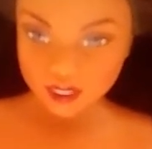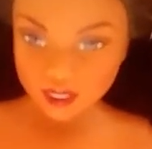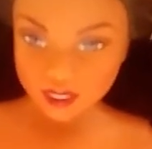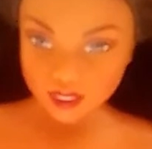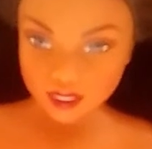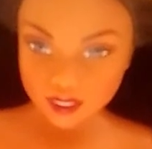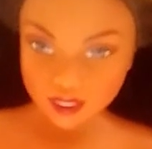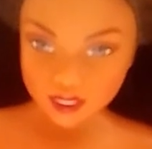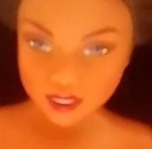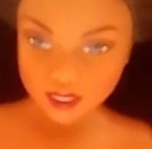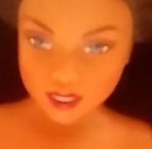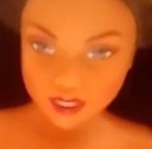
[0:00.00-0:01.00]

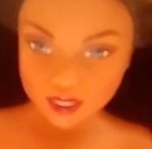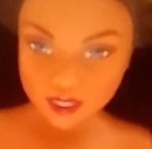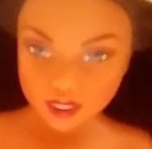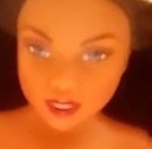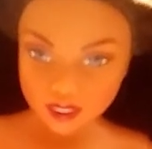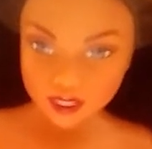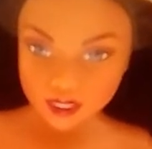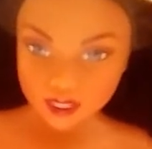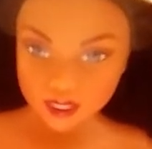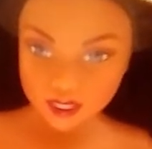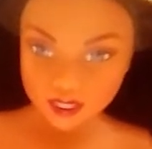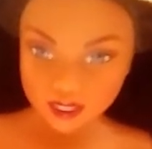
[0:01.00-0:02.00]
Goodbye, have a
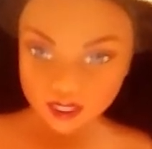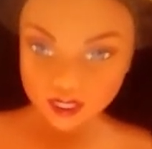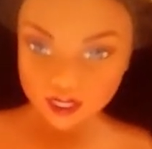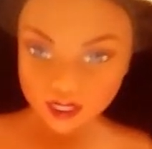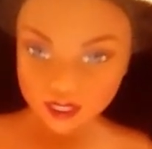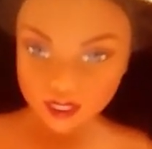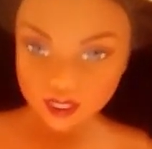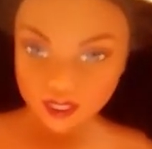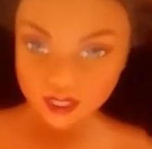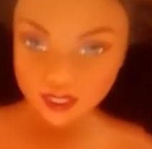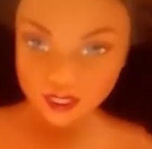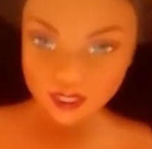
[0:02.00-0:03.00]
great day, and I will see
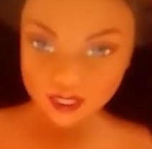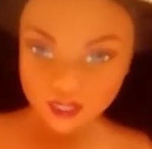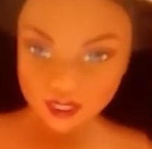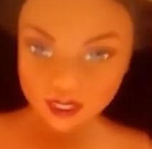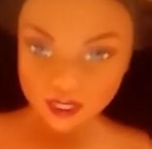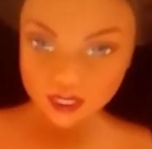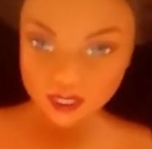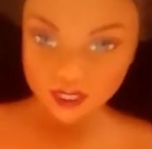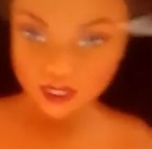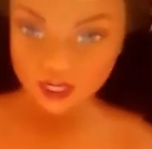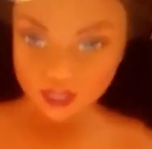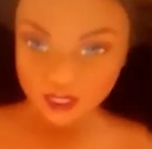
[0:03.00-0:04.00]
you next time.
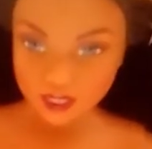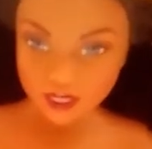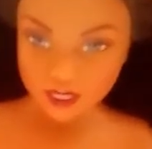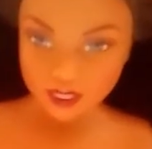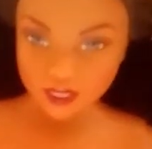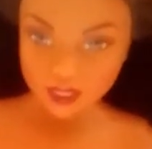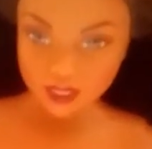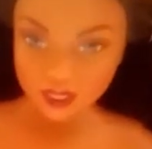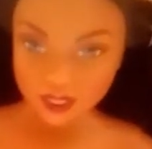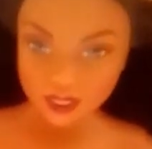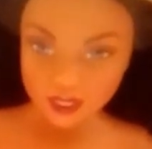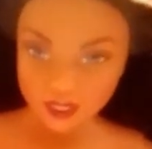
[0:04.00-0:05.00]
Have a
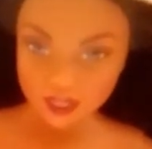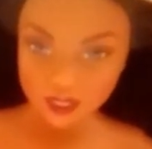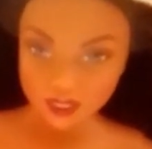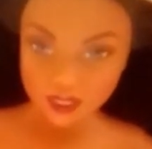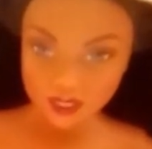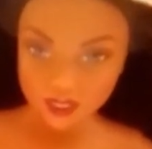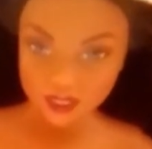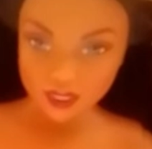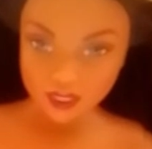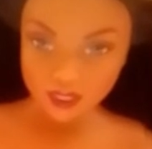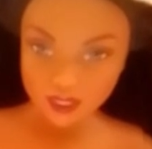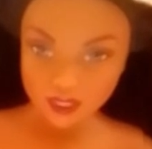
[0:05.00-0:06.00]
doltastic
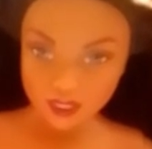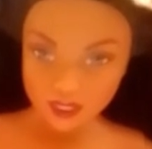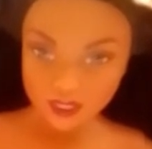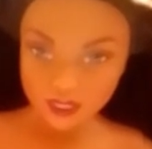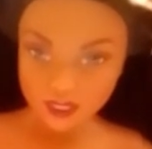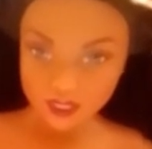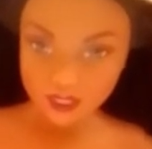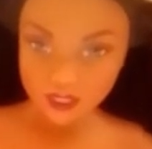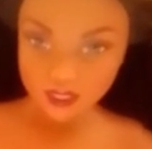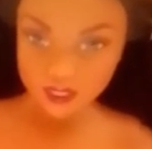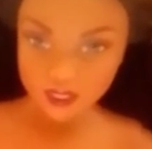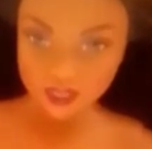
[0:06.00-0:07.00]
day, and I will see
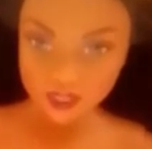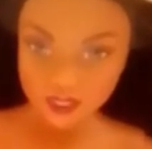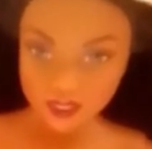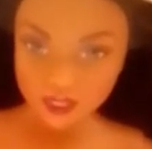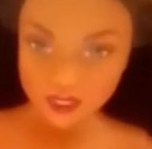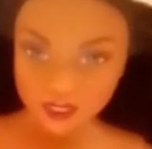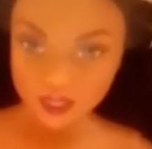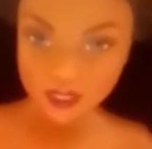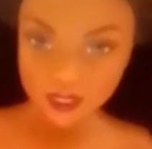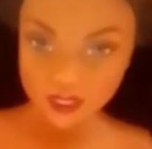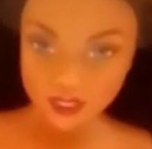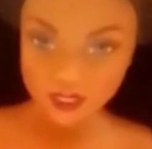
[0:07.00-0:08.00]
you next time.
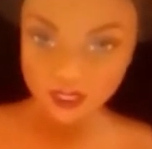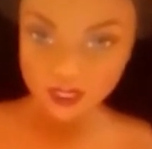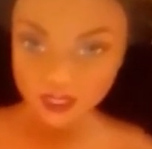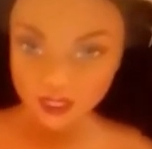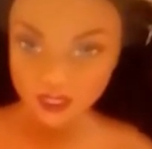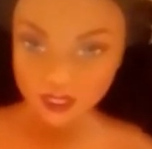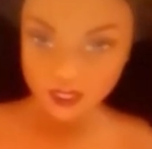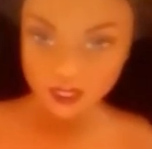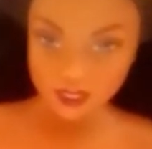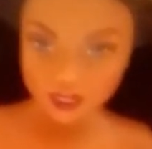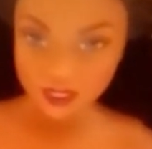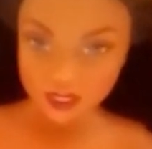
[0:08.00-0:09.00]
Remember,
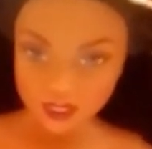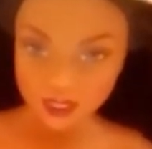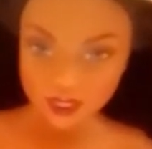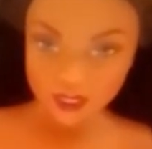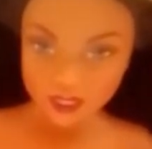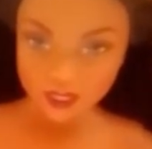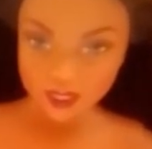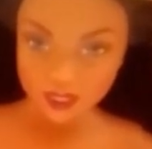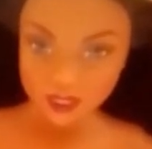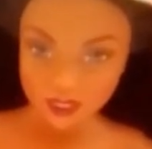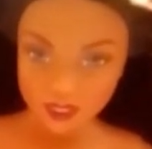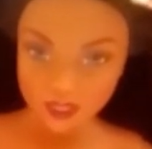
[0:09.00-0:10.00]
be unique, be
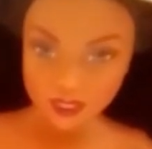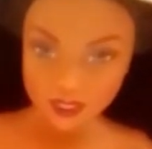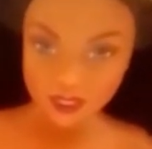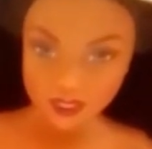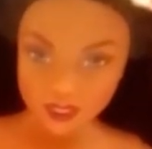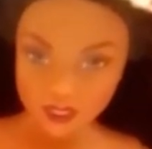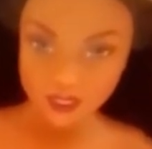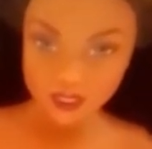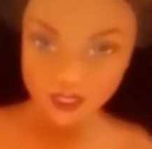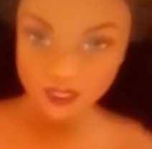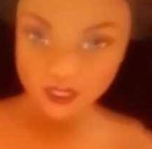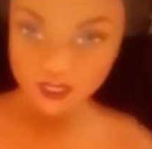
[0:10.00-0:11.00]
yourself, be a
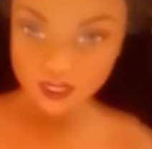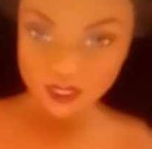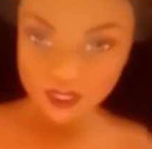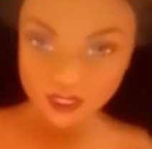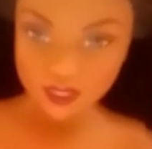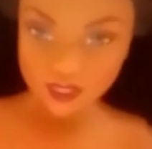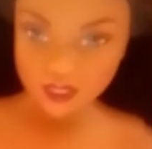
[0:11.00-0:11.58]
monster.